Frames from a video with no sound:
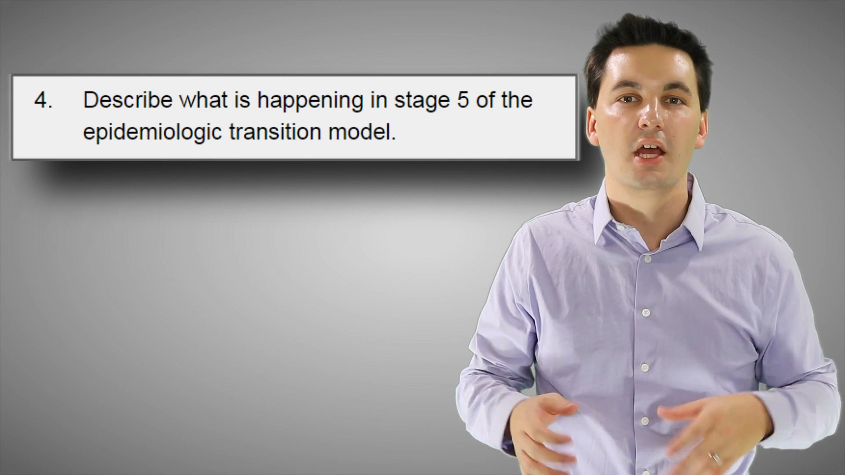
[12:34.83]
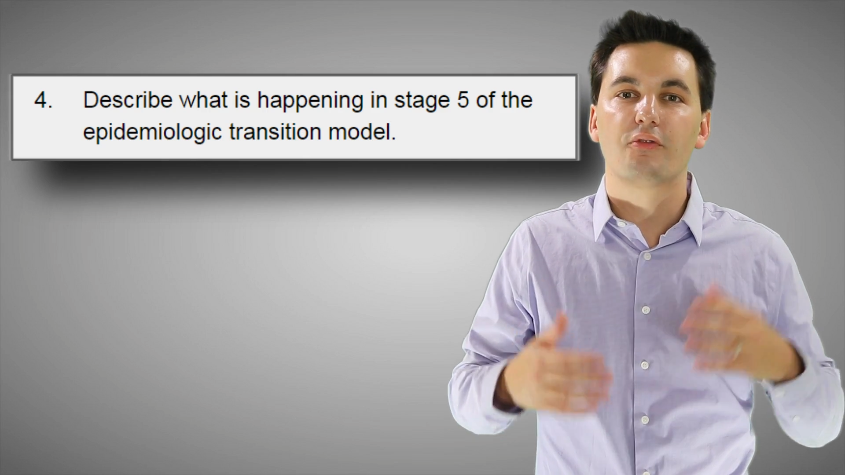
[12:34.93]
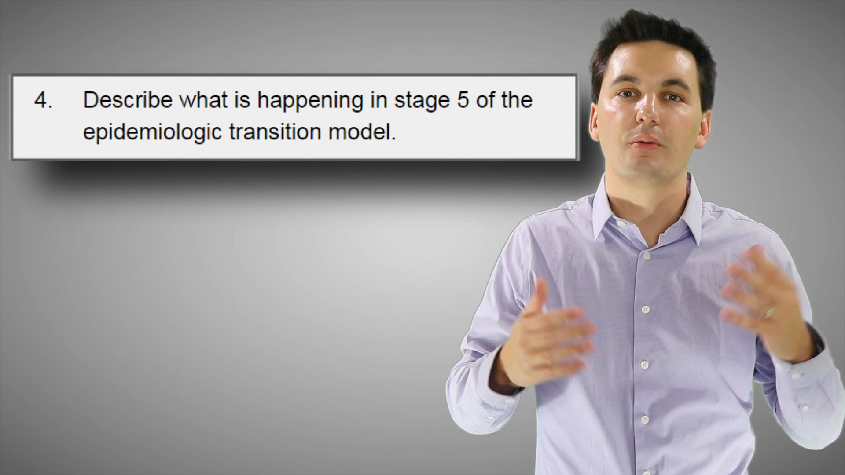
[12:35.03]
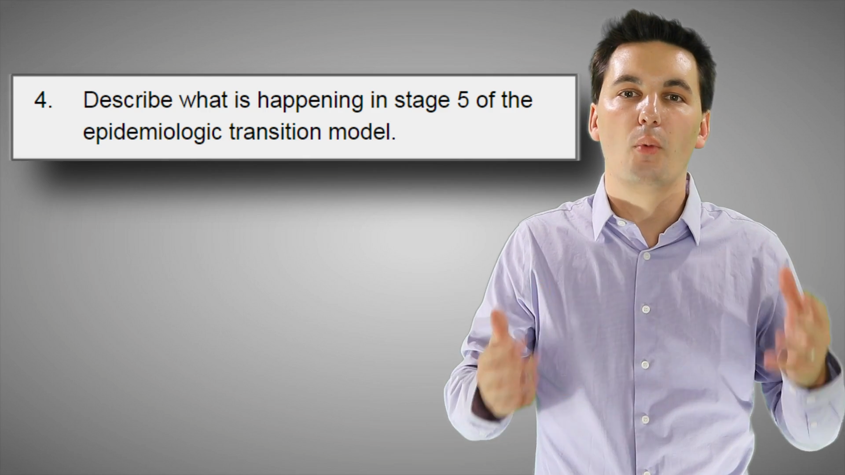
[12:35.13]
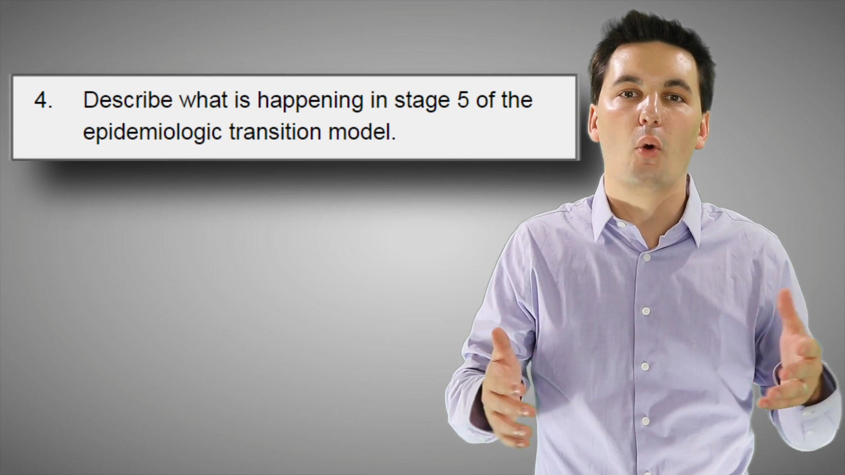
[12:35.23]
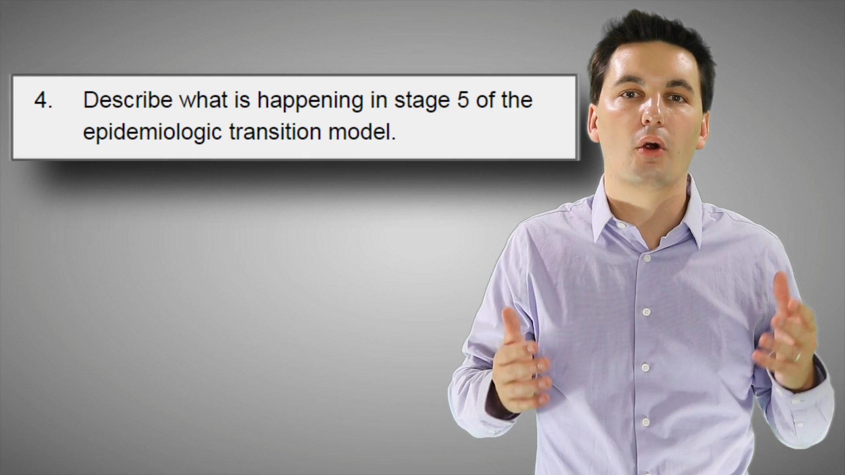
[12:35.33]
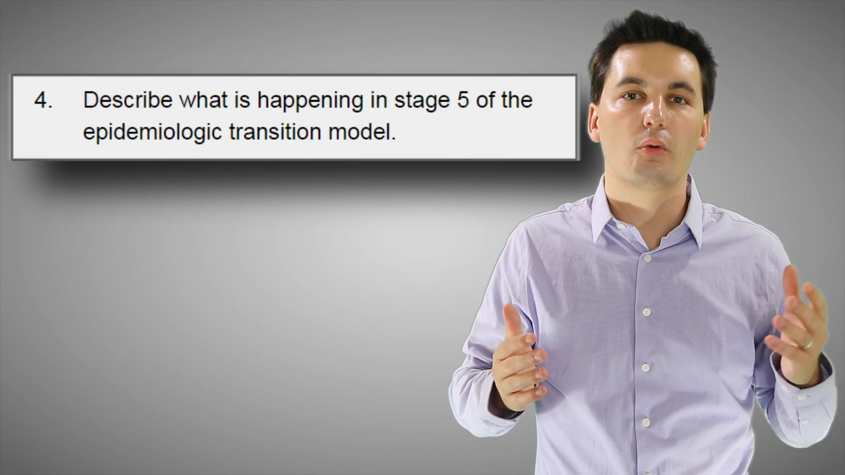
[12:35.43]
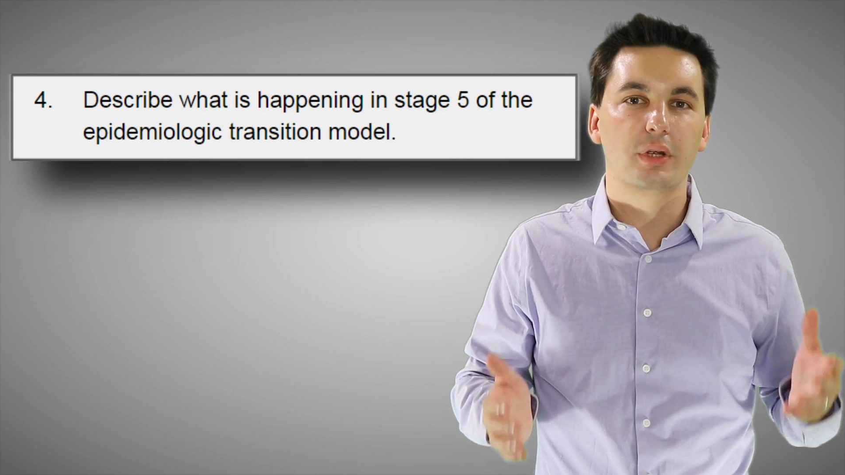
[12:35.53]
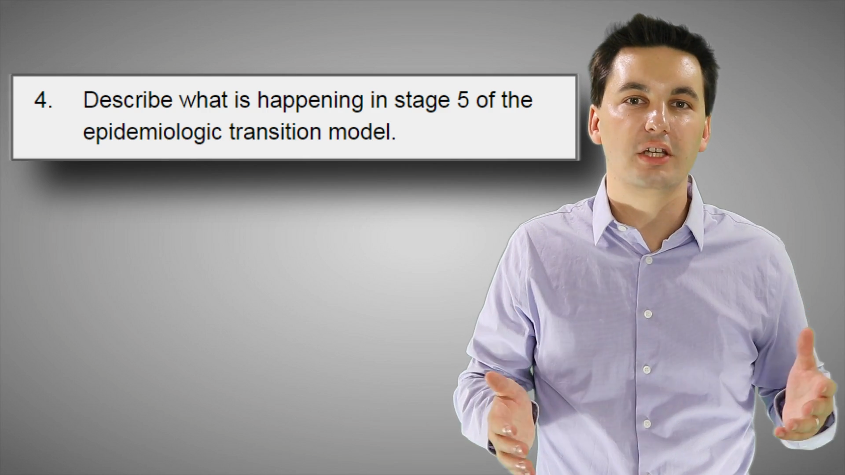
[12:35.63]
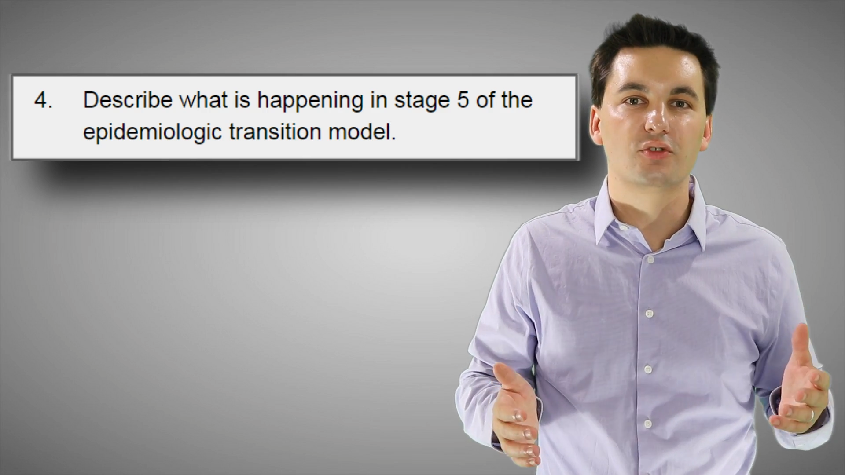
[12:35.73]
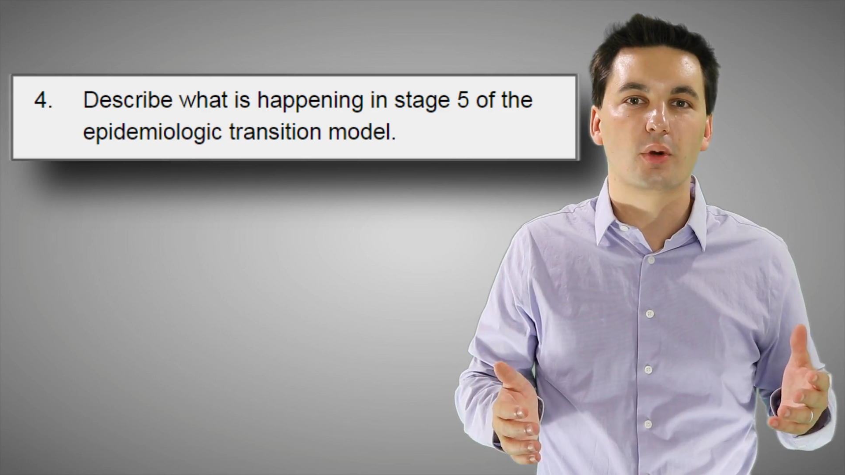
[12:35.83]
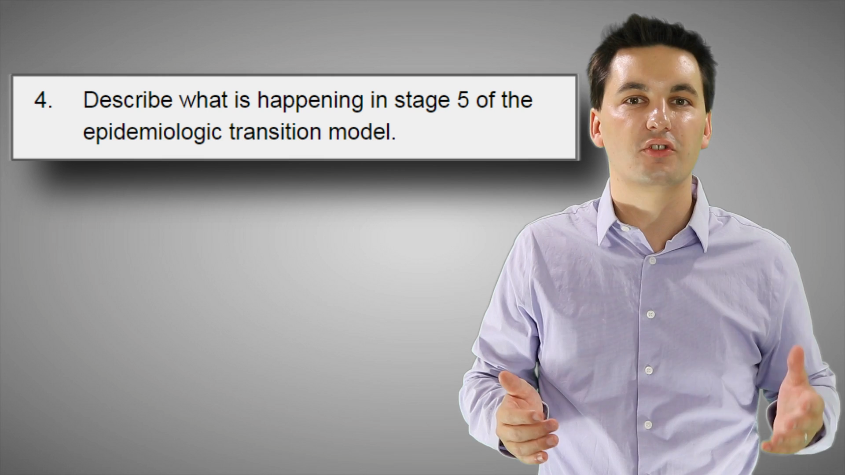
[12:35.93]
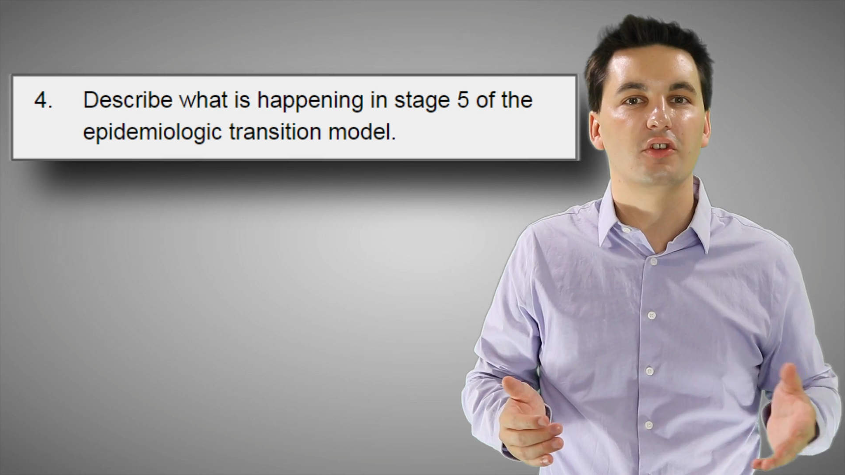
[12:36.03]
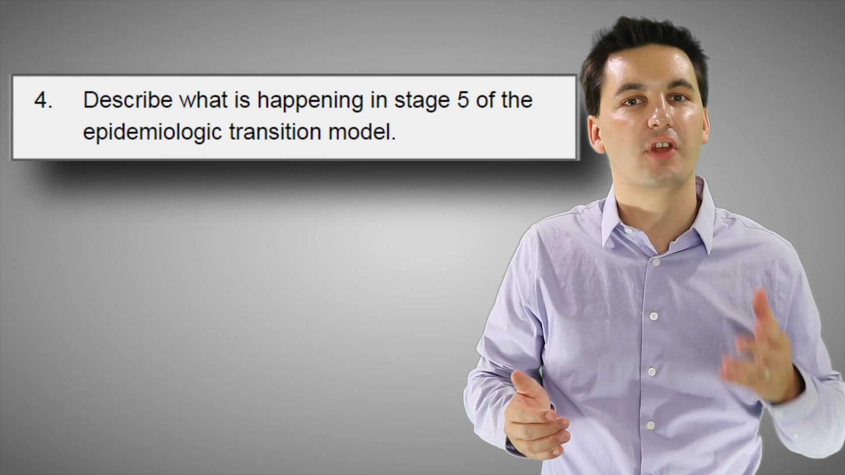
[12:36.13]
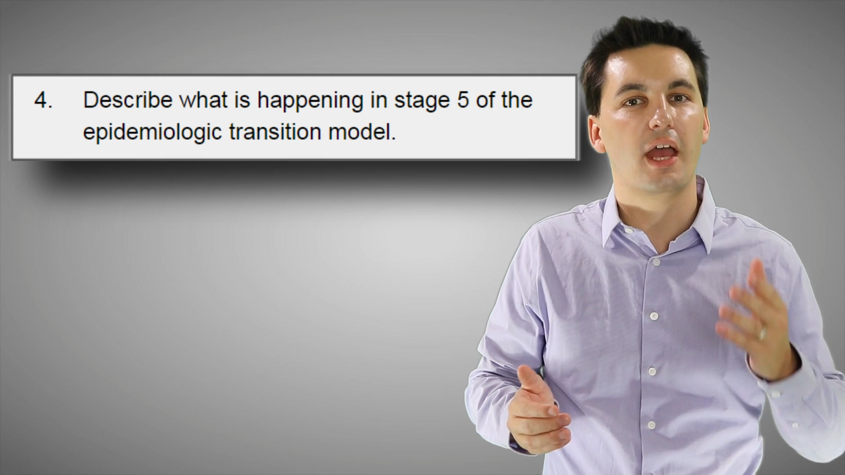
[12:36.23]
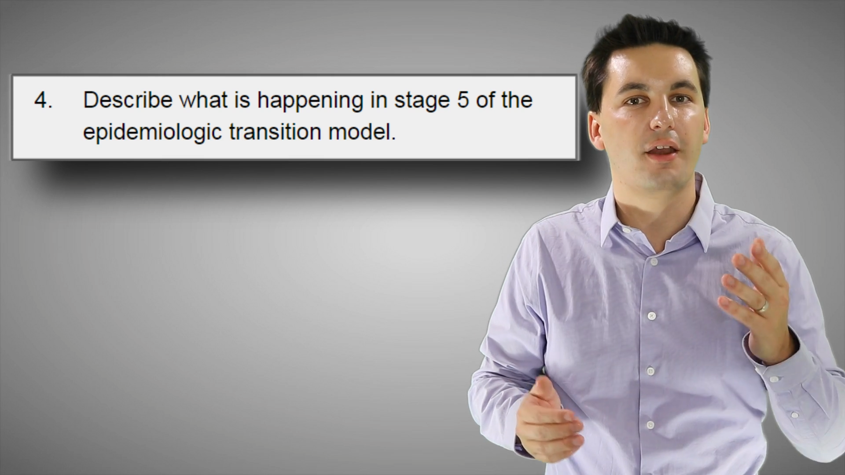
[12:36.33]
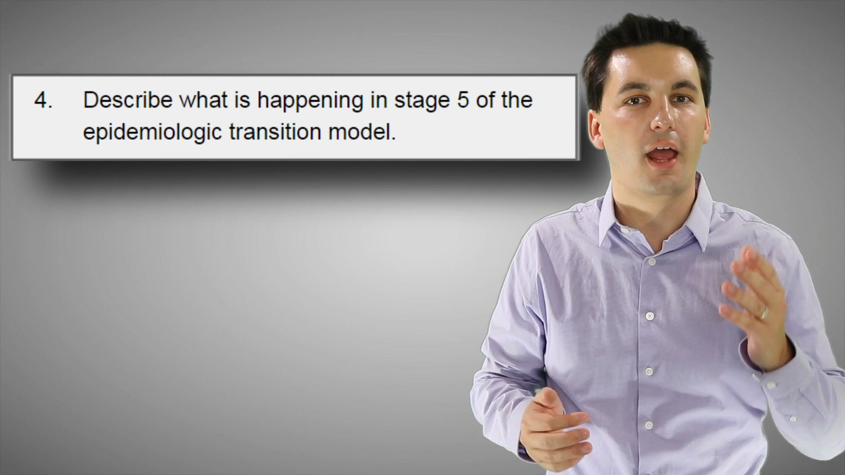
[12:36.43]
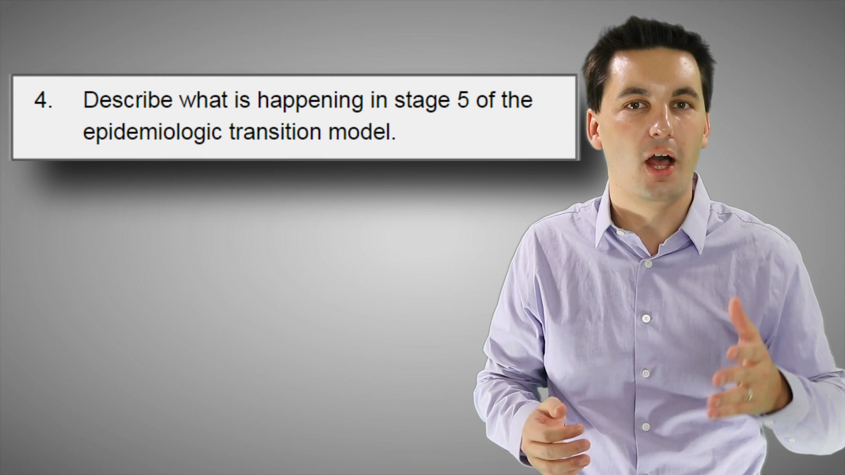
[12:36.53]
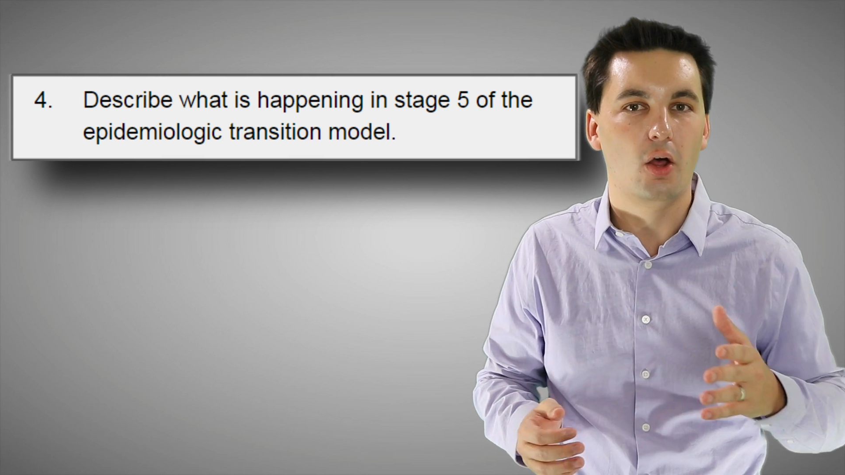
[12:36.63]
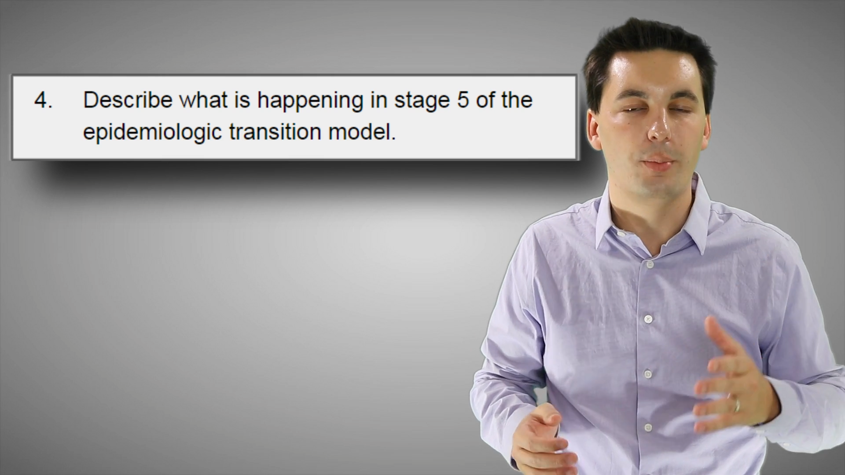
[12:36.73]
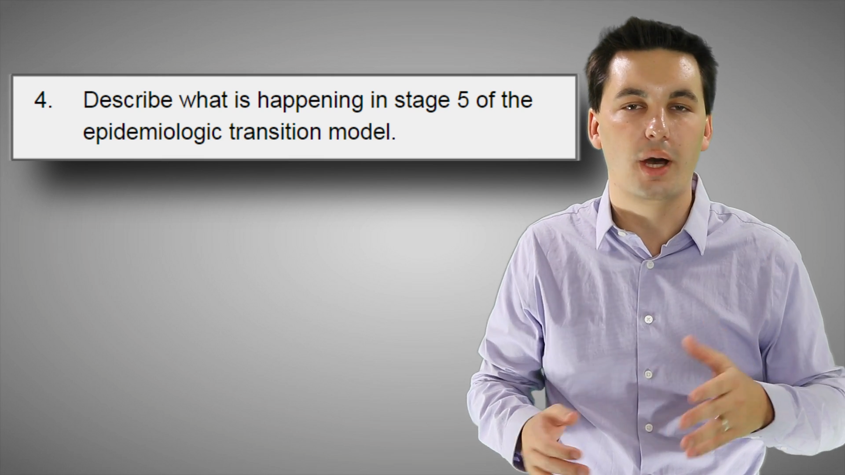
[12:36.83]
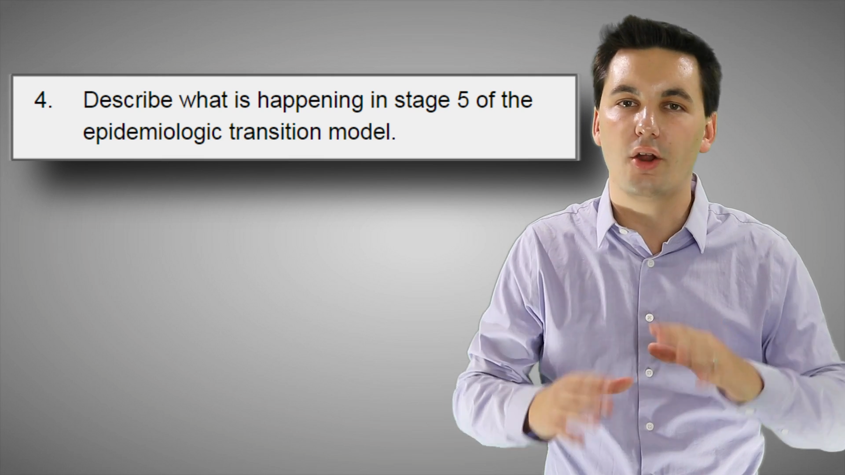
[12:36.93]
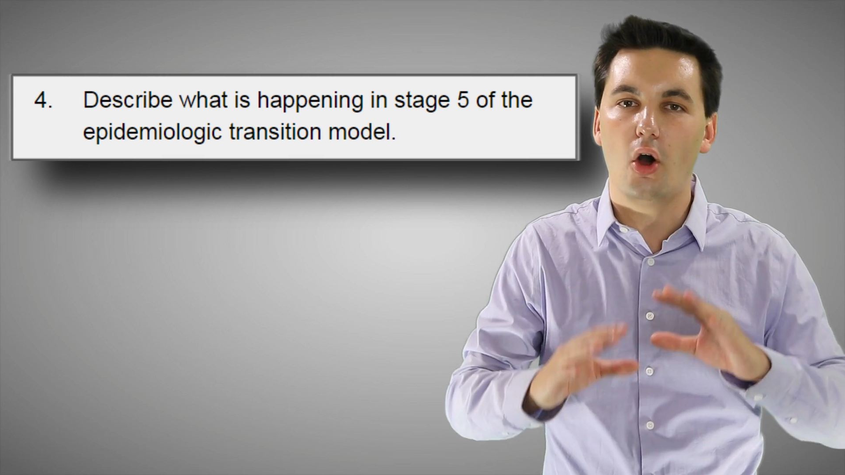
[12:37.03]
for more resources and help on